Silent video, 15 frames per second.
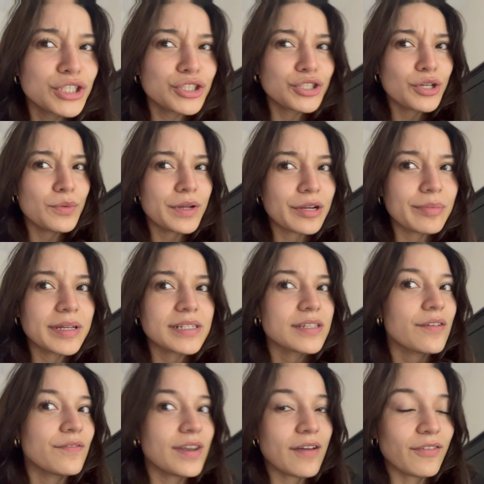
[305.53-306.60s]
is so weird because
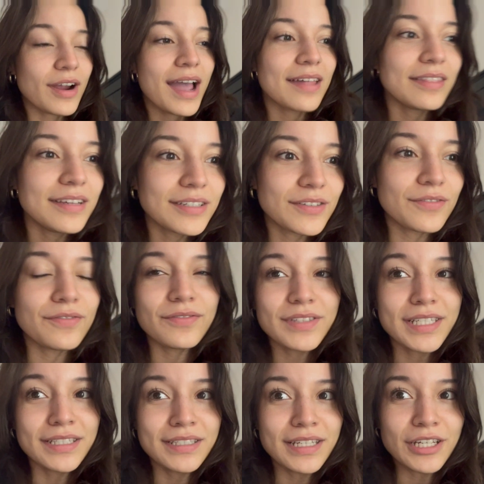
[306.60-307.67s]
I've never had this
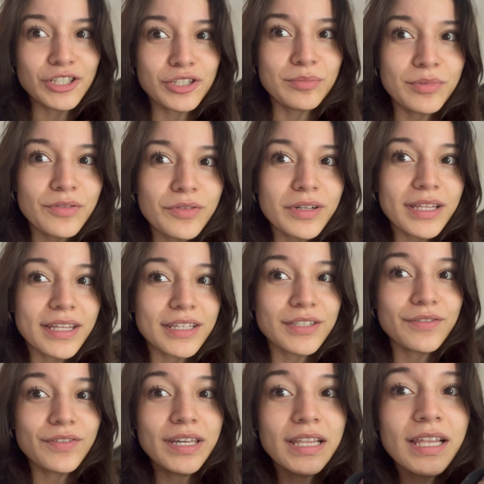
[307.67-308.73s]
sensation before, like
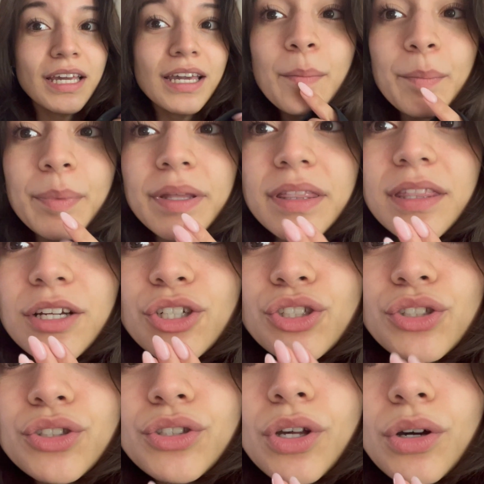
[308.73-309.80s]
this feeling, but they're
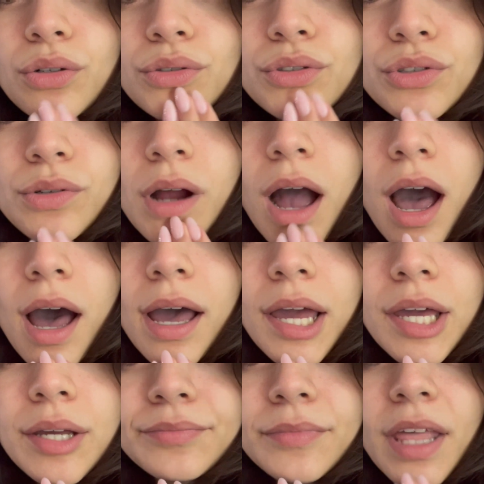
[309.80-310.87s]
so
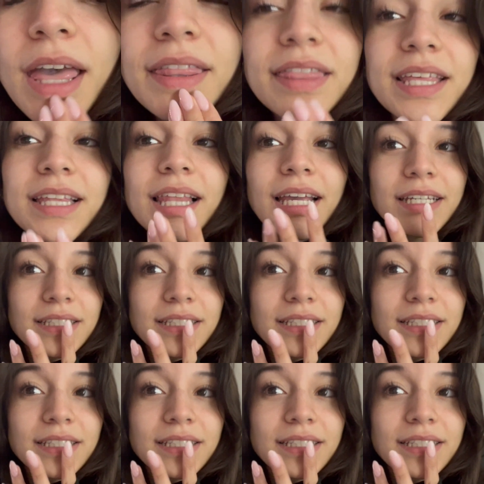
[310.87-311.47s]
dry and they like